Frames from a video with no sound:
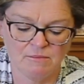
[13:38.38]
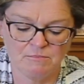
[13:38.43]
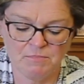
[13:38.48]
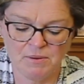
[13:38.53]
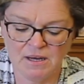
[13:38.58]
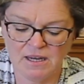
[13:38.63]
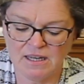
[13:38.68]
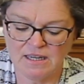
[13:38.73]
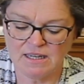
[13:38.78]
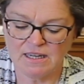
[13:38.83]

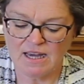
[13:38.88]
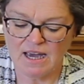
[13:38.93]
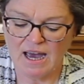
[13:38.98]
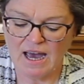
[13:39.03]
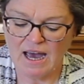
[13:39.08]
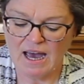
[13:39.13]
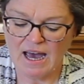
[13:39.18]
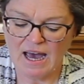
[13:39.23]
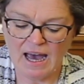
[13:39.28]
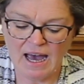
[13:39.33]
But
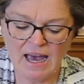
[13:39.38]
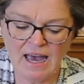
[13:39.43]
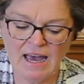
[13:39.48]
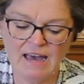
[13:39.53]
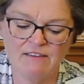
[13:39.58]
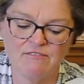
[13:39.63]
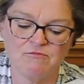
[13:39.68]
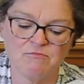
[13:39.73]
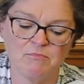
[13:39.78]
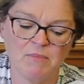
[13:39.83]
I
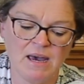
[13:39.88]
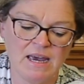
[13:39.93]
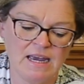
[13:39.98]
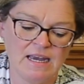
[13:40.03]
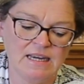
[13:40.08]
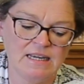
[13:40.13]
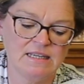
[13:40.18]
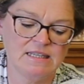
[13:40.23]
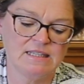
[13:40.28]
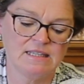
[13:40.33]
have
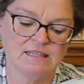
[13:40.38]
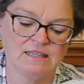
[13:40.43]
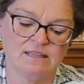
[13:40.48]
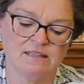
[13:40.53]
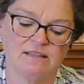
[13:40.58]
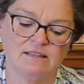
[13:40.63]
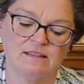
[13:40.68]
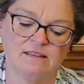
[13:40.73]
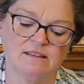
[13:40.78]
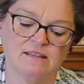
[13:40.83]
made
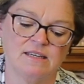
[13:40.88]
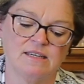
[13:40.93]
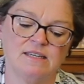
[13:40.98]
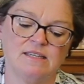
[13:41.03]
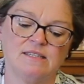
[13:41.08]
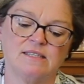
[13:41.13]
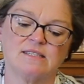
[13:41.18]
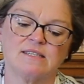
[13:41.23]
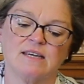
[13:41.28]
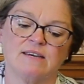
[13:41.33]

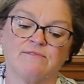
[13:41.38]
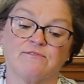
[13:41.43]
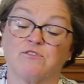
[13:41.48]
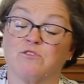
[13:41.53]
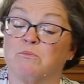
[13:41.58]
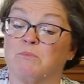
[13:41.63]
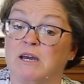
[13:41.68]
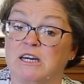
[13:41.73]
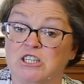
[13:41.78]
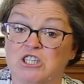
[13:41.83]
these
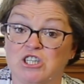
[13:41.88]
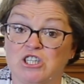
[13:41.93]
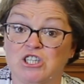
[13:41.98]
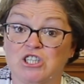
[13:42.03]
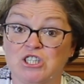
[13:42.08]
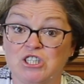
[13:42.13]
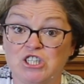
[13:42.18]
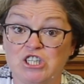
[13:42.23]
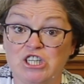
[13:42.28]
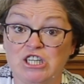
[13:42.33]

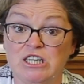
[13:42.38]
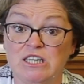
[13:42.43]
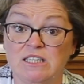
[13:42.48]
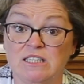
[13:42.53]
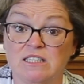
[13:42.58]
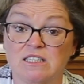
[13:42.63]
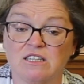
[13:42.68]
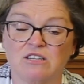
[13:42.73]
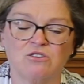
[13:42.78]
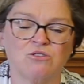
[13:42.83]
information
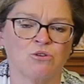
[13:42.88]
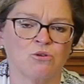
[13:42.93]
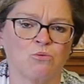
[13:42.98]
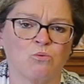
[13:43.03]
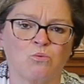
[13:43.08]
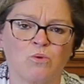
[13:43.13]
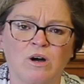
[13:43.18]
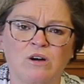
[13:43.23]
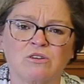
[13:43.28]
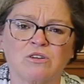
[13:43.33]
sheets. You are
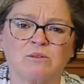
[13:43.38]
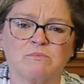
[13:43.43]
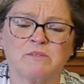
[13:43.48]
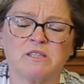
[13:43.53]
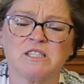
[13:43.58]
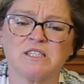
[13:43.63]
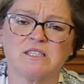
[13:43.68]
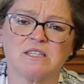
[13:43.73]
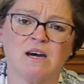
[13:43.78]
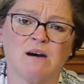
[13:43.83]
welcome
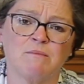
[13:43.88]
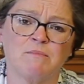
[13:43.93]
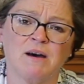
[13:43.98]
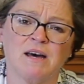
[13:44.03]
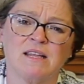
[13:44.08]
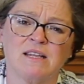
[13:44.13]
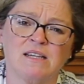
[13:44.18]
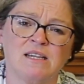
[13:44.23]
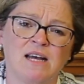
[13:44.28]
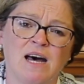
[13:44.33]
to stop
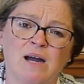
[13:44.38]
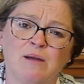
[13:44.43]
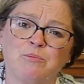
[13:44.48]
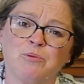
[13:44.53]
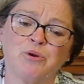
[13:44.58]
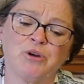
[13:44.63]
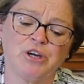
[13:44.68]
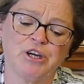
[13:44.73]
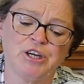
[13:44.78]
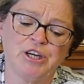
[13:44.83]
by the
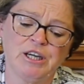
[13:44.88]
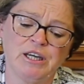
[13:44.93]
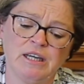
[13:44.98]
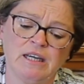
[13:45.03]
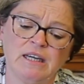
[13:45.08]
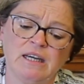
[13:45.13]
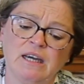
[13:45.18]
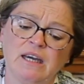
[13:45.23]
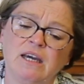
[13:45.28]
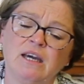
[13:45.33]

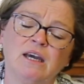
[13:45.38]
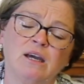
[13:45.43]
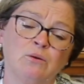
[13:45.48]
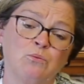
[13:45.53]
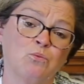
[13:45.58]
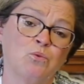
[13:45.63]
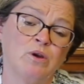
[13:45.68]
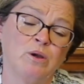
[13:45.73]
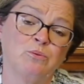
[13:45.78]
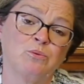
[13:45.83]
library
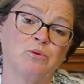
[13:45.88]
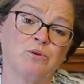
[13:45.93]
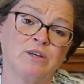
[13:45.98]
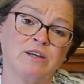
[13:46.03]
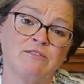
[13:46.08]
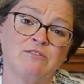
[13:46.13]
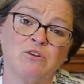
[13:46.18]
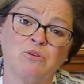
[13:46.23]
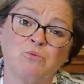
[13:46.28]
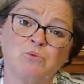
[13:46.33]
and we will
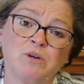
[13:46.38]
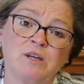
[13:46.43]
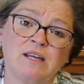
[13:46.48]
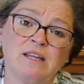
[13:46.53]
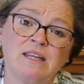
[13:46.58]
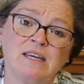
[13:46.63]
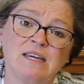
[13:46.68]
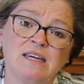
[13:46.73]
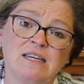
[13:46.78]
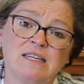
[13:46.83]
give you one of
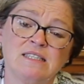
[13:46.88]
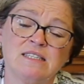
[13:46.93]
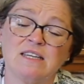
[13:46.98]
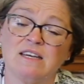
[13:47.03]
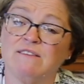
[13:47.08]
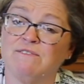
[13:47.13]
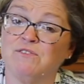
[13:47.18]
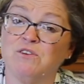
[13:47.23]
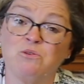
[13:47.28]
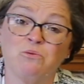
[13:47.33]
these.
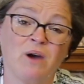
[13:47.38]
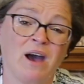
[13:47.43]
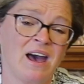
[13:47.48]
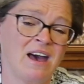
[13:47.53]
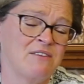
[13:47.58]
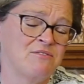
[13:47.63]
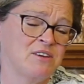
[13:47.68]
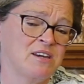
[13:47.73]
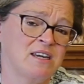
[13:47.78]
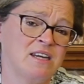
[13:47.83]
If you
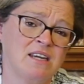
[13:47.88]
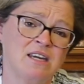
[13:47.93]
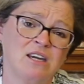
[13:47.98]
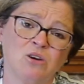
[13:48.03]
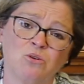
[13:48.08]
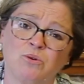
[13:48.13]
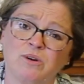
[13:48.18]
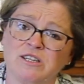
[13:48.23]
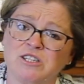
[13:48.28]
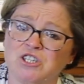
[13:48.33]
have any
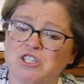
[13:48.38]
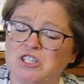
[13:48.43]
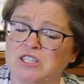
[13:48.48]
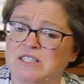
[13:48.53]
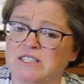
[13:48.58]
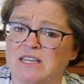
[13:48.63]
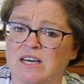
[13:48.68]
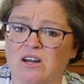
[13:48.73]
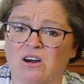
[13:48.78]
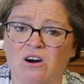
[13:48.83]

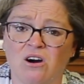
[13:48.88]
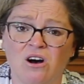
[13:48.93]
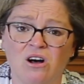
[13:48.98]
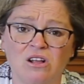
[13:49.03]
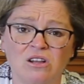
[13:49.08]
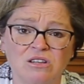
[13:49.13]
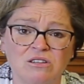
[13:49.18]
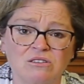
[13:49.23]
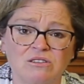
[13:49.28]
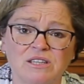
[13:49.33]
questions at
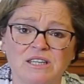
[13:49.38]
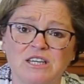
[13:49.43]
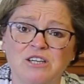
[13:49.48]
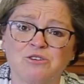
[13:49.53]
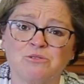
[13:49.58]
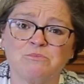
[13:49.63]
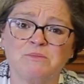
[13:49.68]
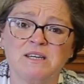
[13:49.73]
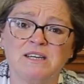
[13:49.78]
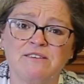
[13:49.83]
all on
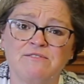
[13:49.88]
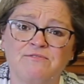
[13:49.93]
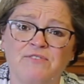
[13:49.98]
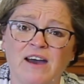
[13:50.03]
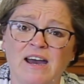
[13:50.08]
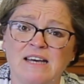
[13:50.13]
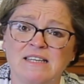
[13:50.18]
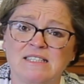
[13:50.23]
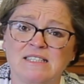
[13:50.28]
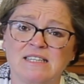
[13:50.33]
intermittent
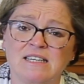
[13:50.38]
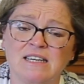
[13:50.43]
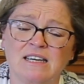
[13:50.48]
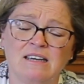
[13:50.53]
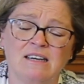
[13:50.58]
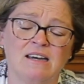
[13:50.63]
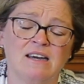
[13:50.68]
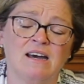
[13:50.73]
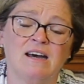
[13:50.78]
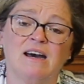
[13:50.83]

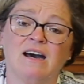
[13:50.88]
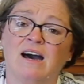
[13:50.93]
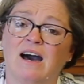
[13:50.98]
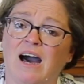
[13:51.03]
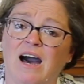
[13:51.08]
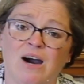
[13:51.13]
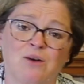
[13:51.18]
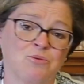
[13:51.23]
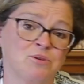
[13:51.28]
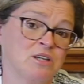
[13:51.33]
fasting,
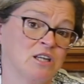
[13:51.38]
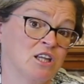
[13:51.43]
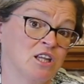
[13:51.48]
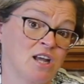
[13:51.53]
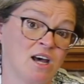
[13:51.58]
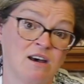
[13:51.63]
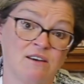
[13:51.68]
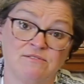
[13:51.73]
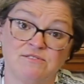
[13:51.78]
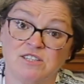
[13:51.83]
I would
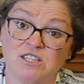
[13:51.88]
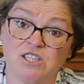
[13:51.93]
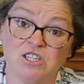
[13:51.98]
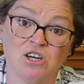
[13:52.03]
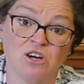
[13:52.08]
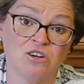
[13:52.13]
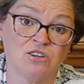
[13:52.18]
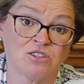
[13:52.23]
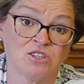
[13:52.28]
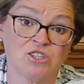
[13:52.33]
love to
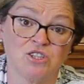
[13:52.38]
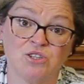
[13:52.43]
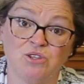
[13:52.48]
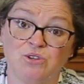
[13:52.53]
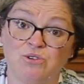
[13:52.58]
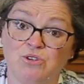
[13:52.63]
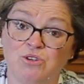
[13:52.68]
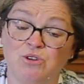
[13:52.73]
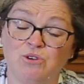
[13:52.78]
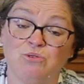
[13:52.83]
talk to
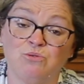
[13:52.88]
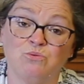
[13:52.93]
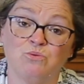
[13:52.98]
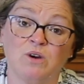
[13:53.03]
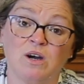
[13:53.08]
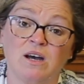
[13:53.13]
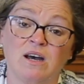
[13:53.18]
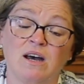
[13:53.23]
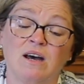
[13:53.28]
you.